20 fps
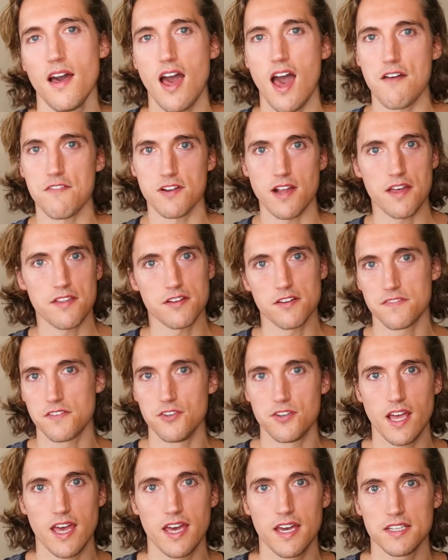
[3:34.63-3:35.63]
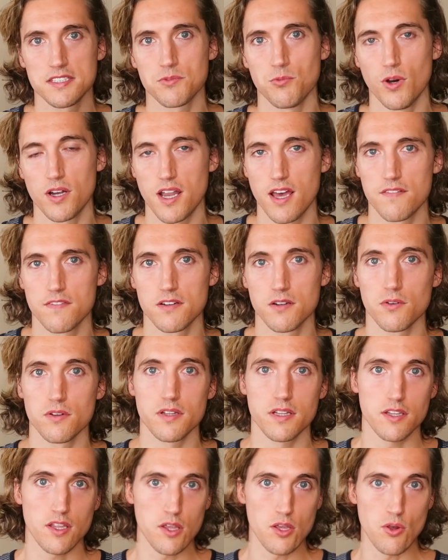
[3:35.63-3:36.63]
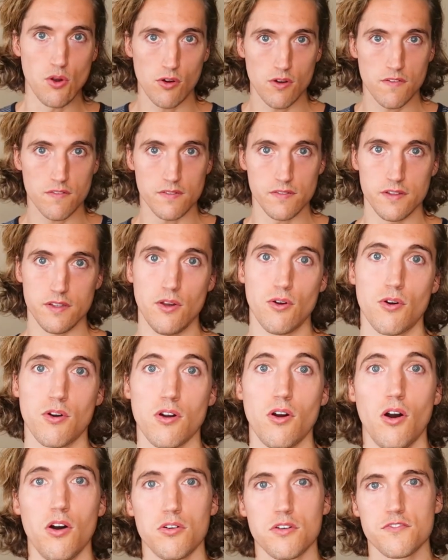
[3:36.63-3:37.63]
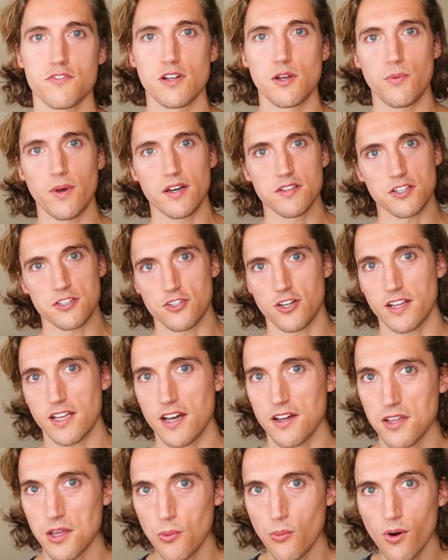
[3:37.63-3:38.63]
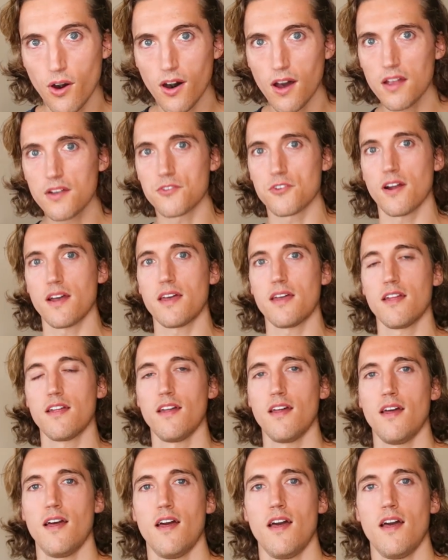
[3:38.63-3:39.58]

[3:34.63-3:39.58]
every other few days, whatever, your own free will to drink how you want, right?